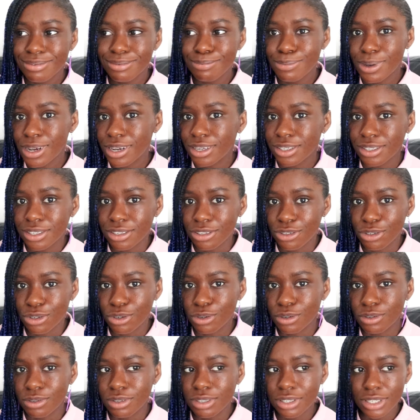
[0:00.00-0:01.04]
passes
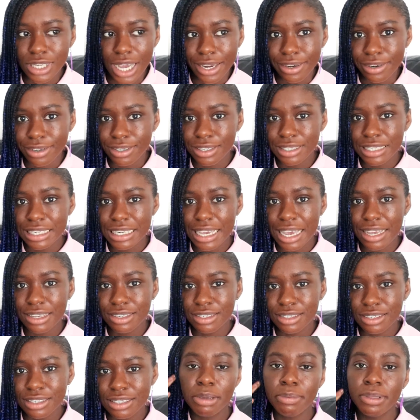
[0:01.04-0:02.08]
your standards
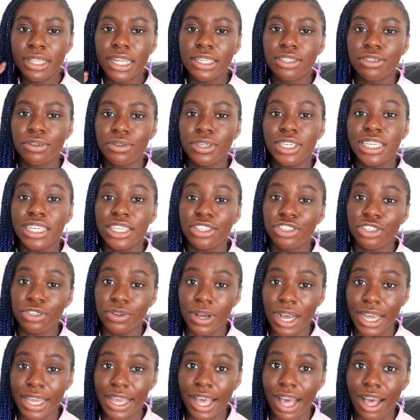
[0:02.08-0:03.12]
test. Maybe that's only an issue
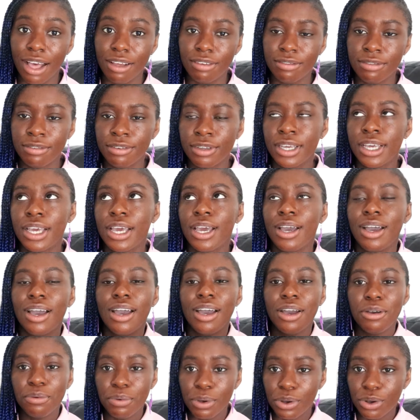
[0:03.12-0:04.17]
I have.
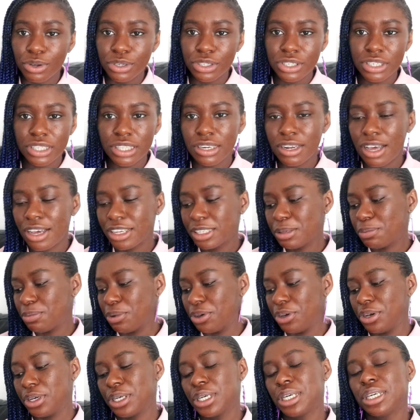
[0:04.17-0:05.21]
We're on to the last
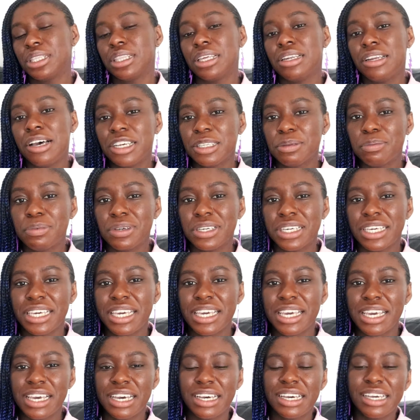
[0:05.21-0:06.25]
book. The last book
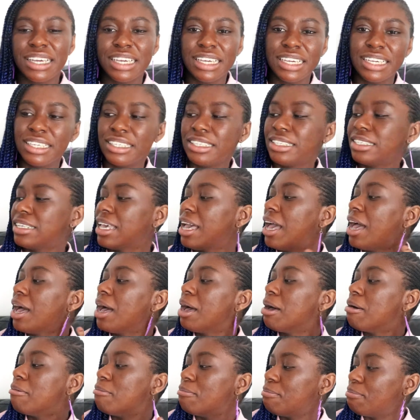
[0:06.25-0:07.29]
here is
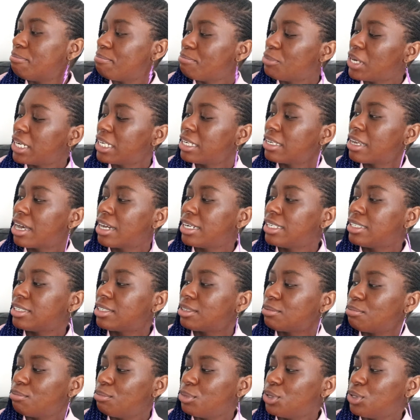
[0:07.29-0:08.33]

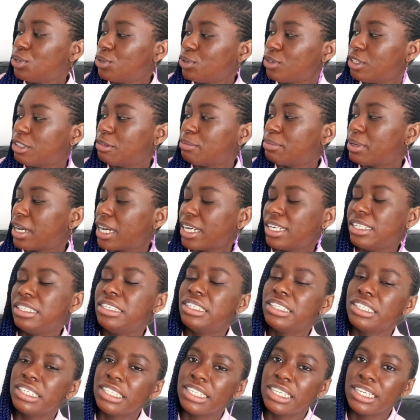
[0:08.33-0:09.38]
Midnight Moon by
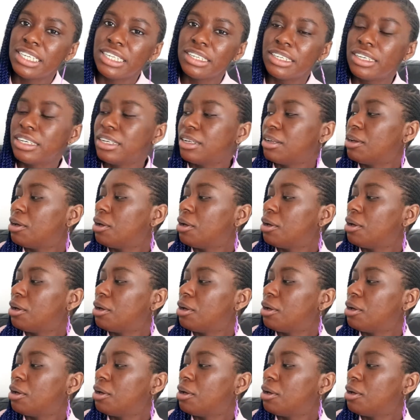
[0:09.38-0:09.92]
Janine